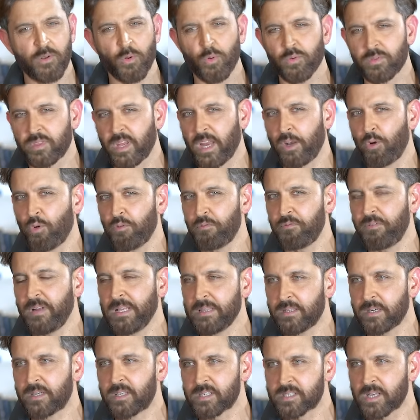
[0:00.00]
don't
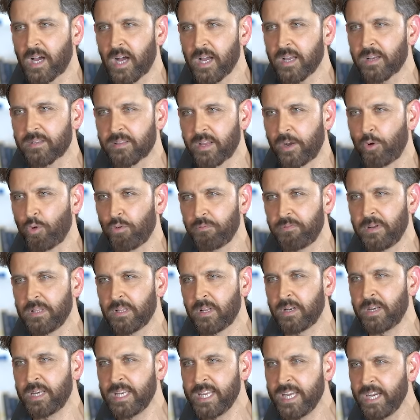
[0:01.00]
feel the desire, they don't feel
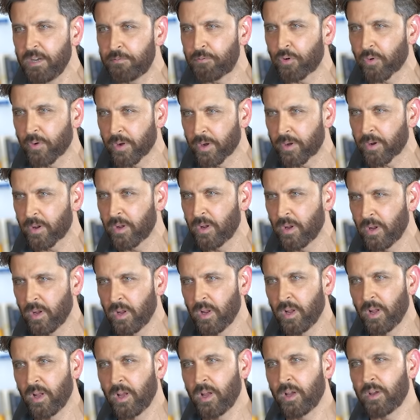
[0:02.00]
the need for it.
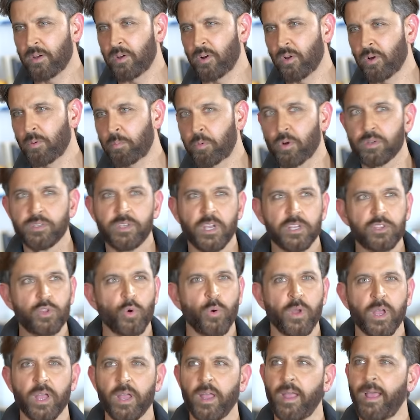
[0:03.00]
You know, ko ye
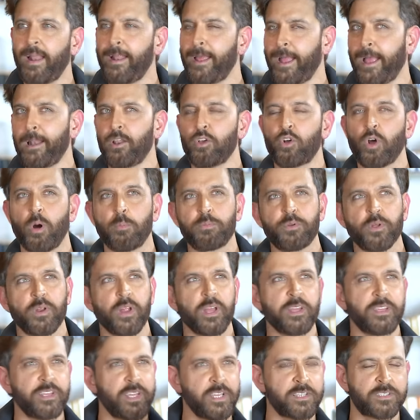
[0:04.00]
to hai helicopter
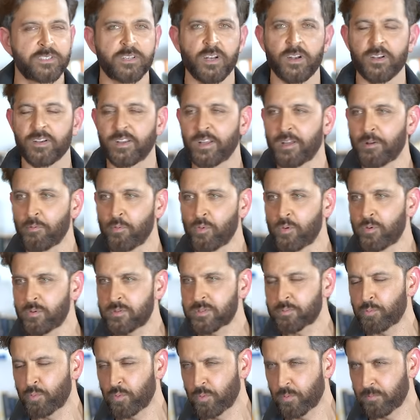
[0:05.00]
hai, ye stunt hai, wo
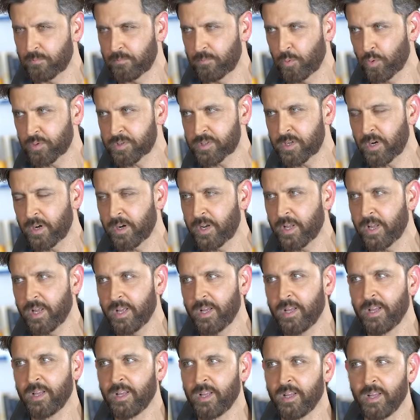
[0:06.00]
stunt hai,
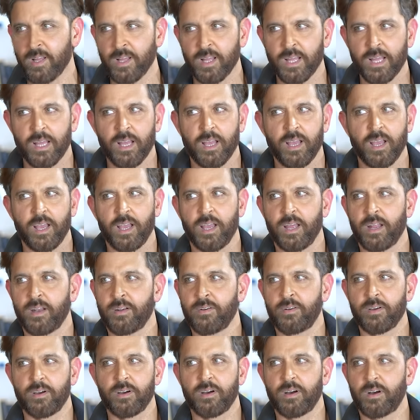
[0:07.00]

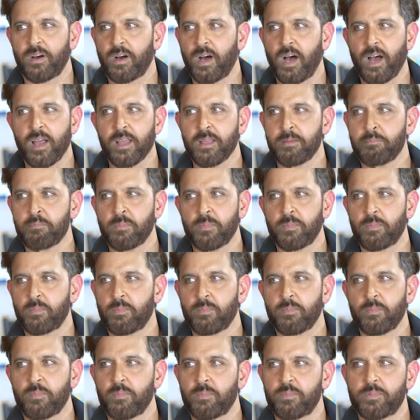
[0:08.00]
and I'm
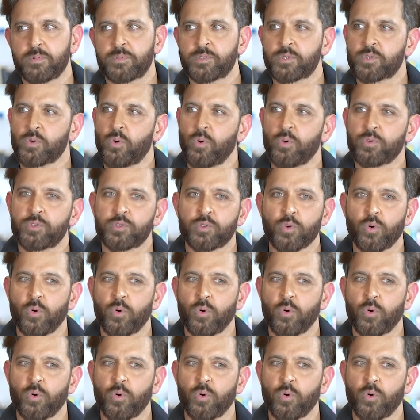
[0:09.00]
so